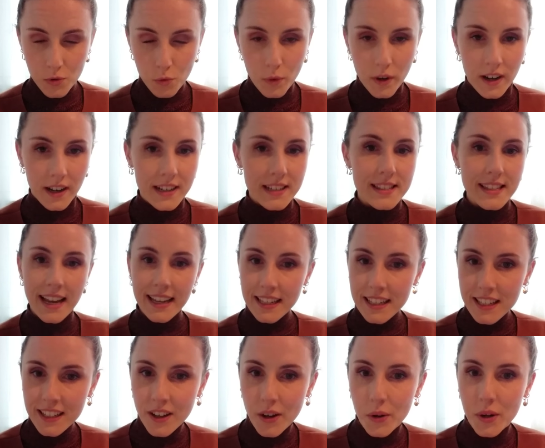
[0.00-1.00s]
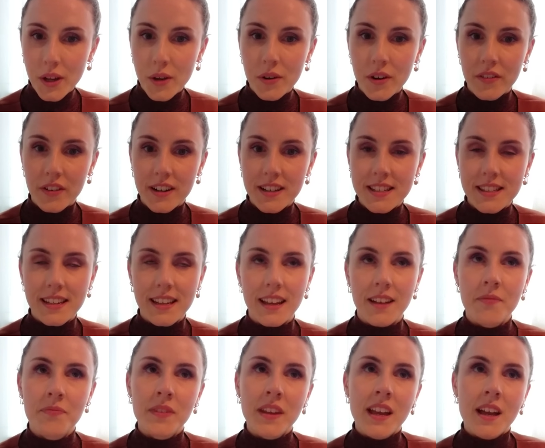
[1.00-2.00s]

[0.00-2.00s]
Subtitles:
We're excited to go to university,